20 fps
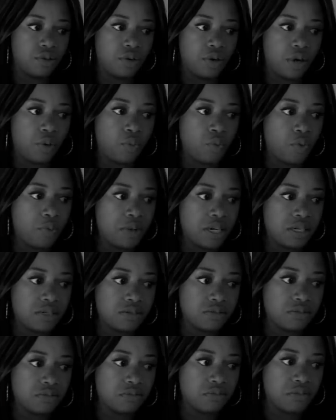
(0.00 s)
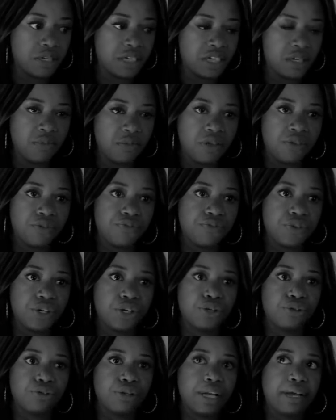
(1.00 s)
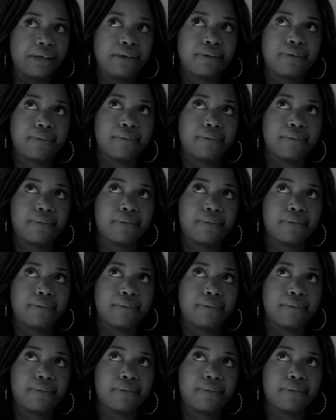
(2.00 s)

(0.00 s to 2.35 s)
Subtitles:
a woman, making me feel like